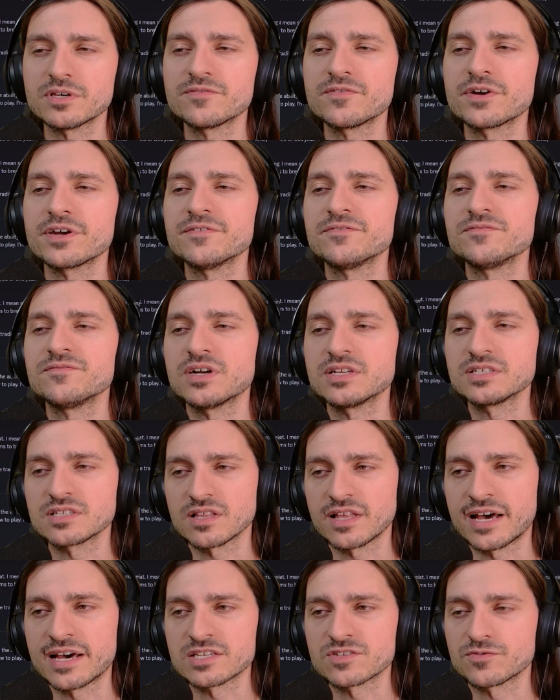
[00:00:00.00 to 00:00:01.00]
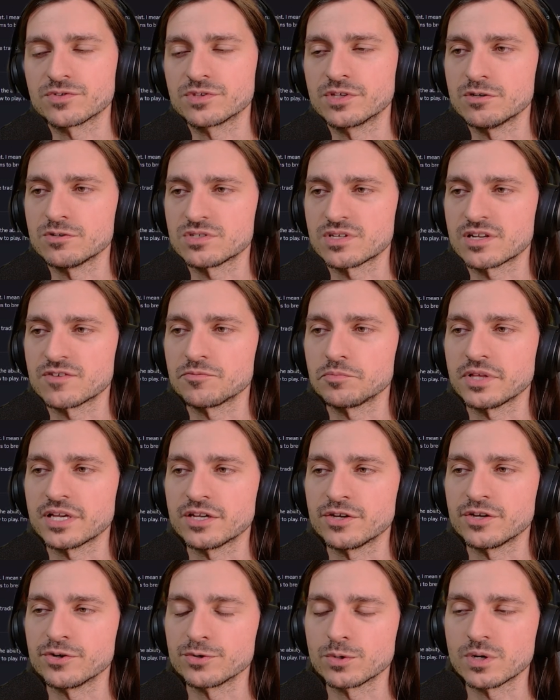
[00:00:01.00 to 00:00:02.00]
they'll be a very fun class for those that have
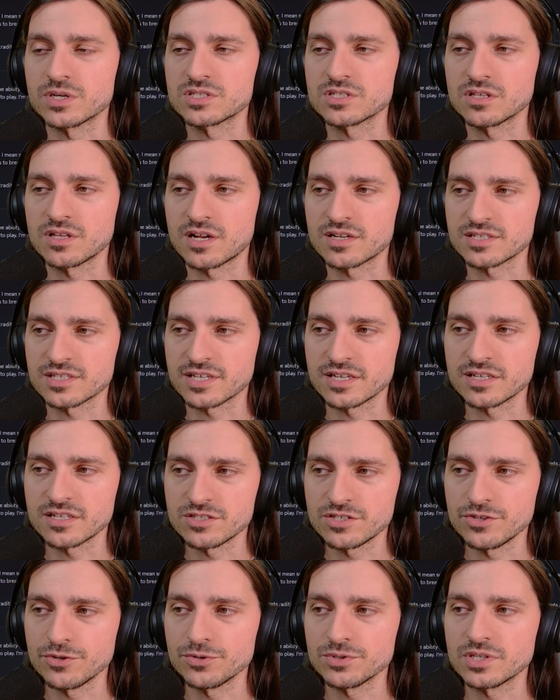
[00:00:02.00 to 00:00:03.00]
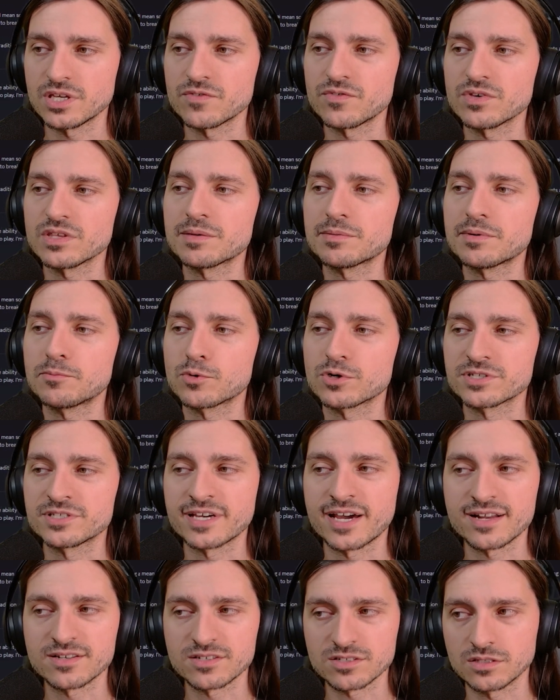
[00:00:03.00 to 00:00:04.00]
played HeroQuest a lot to get into, giving them a more
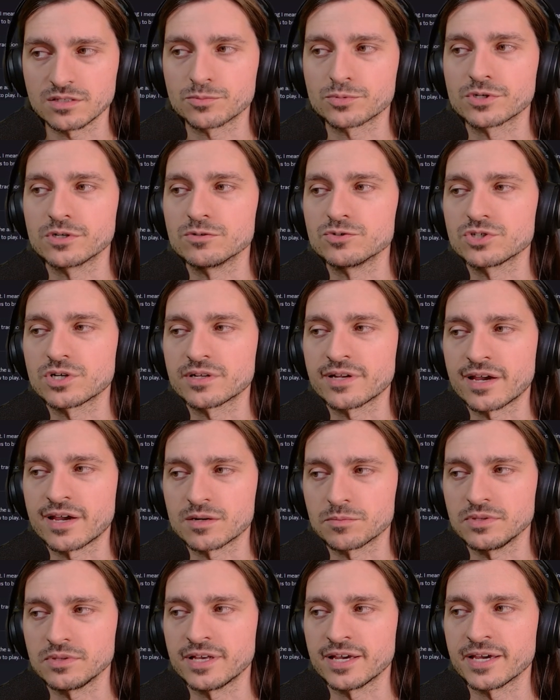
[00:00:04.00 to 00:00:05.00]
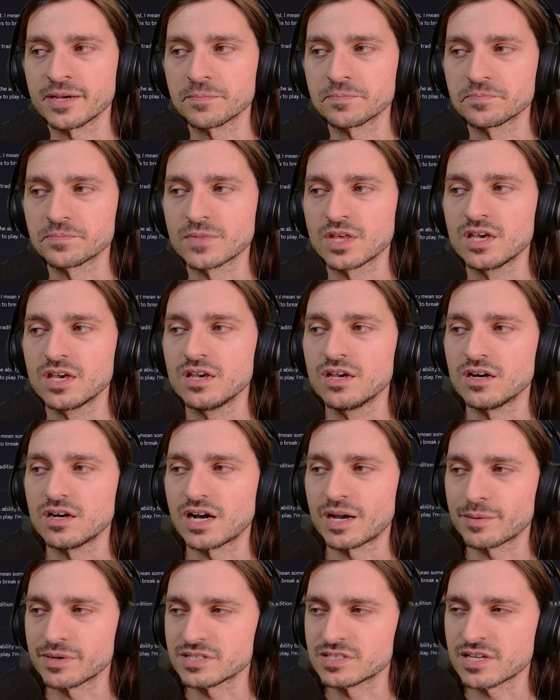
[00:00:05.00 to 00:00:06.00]
tactical approach on how to play.
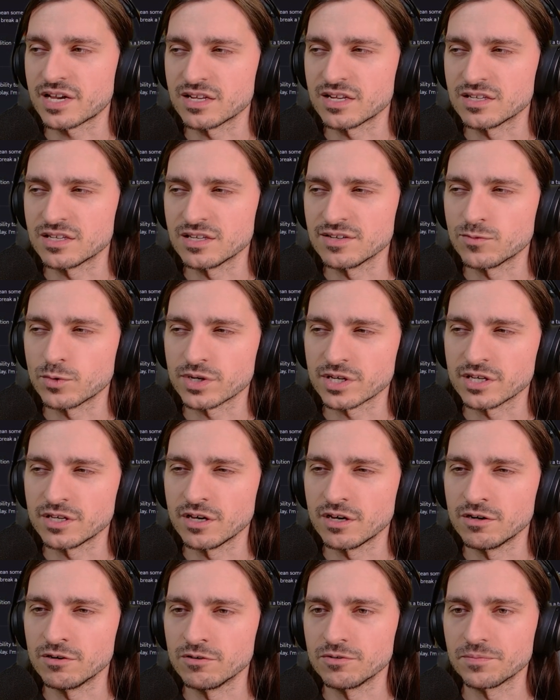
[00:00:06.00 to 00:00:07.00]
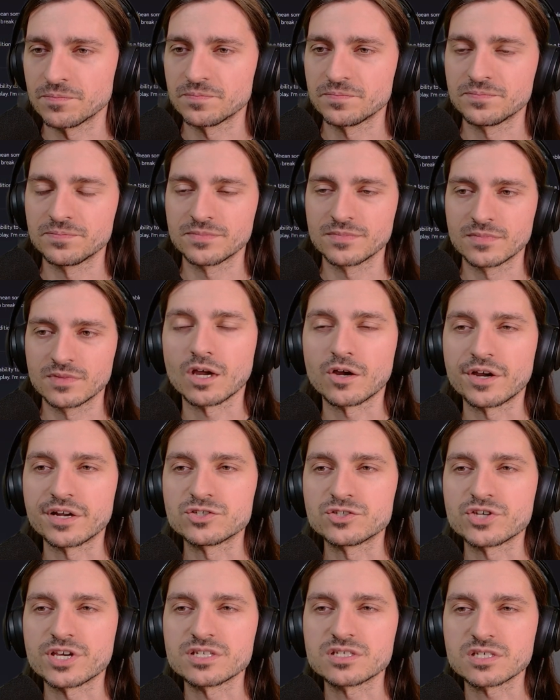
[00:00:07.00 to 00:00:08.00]
I'm excited to give one a go.
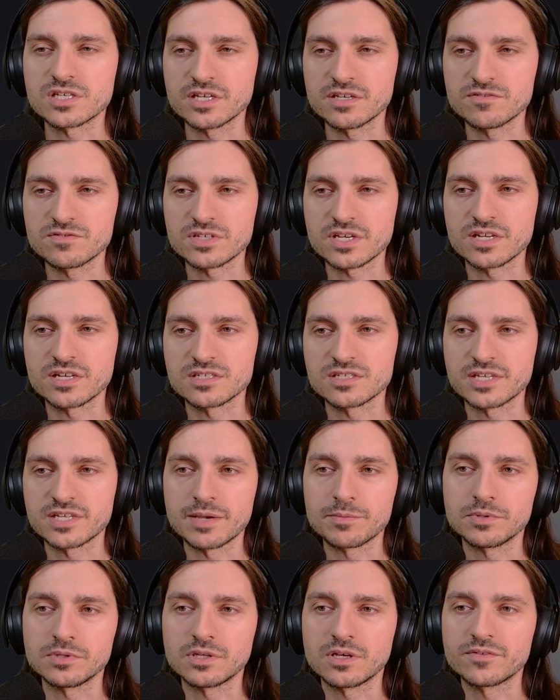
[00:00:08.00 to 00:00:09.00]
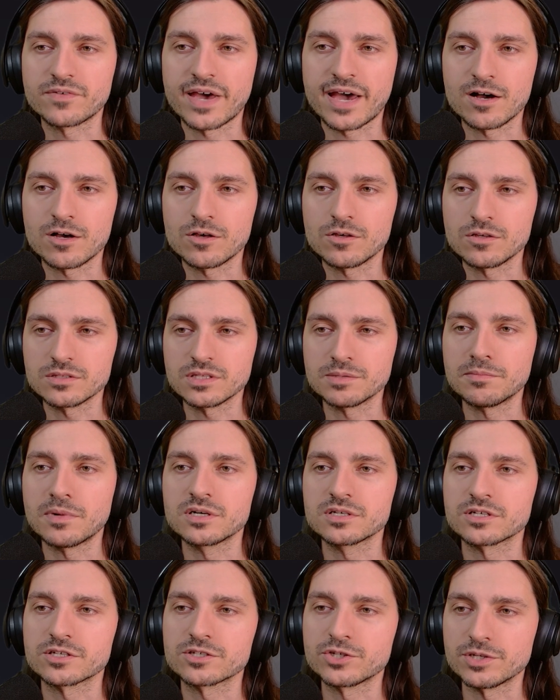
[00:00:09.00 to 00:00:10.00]
Alright, Jace gives an example of how the
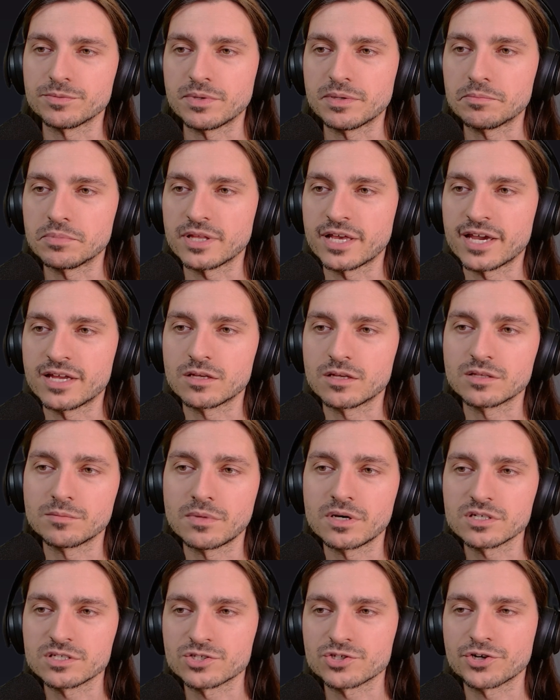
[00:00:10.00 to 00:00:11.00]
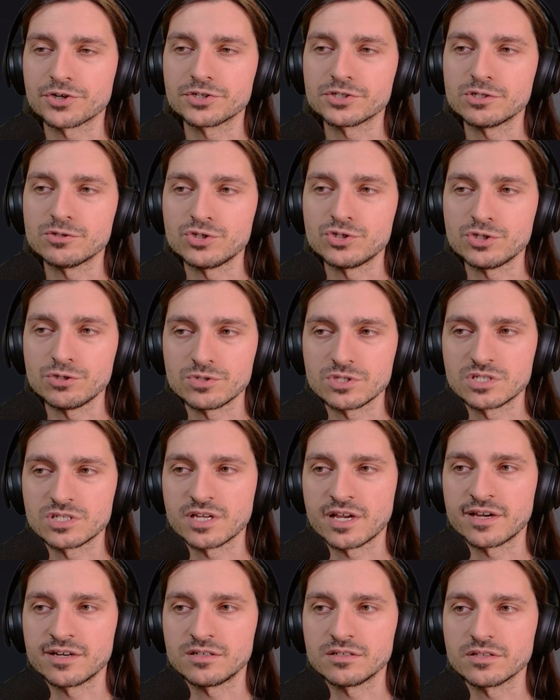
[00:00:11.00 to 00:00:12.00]
monk could be played. On the monk's turn, you choose a
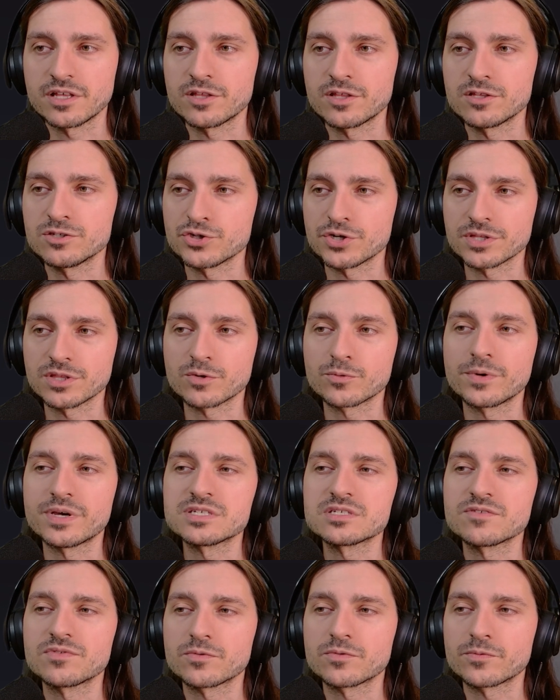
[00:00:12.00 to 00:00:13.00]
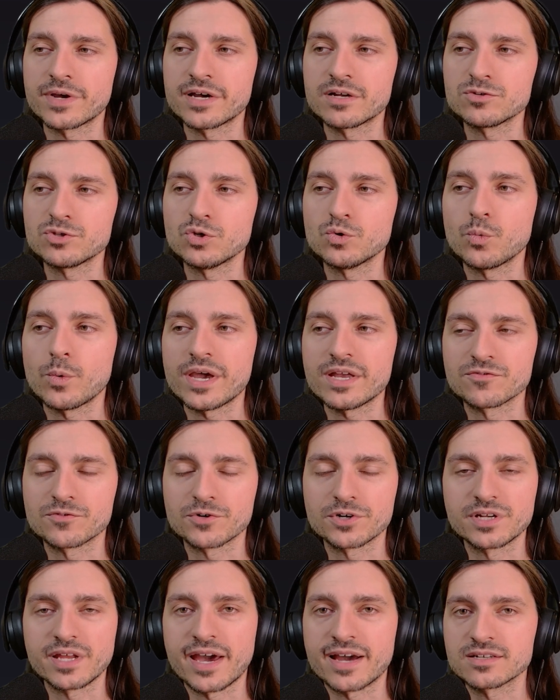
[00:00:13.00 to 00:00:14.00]
style, then during the rest of the round, you wait
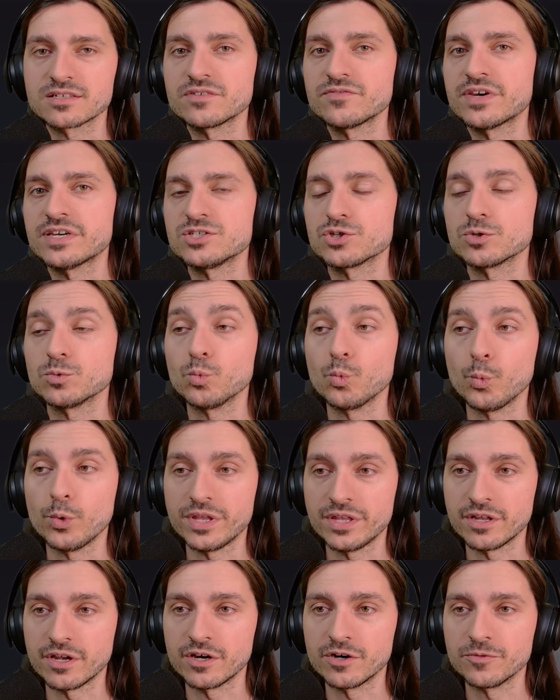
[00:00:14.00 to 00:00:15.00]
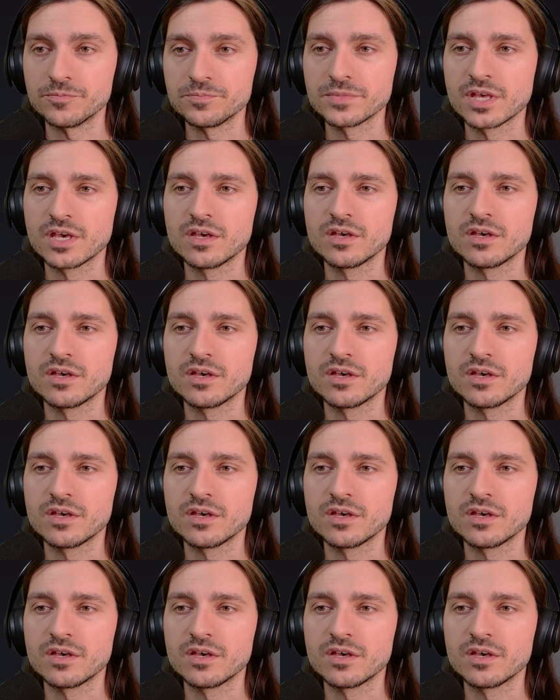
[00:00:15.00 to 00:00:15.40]
for an activation window.